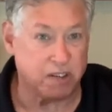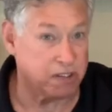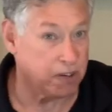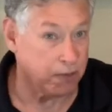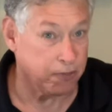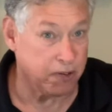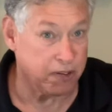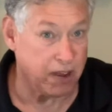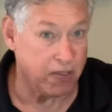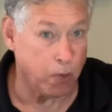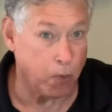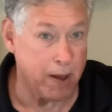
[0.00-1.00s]
stuffers on
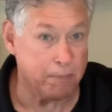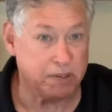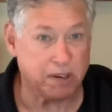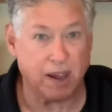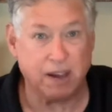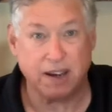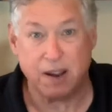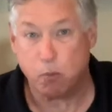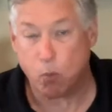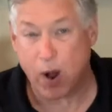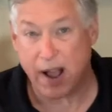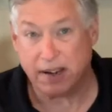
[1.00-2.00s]
the website at
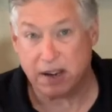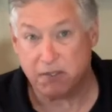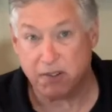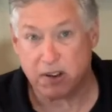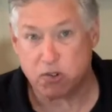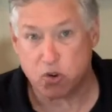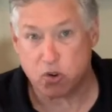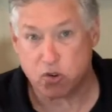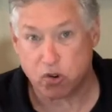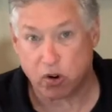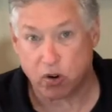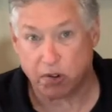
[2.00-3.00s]

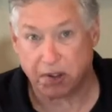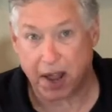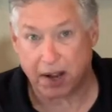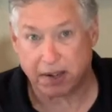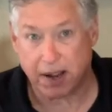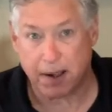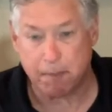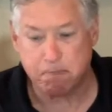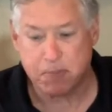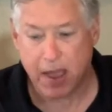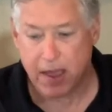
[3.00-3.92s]
wineadventurejournal.com.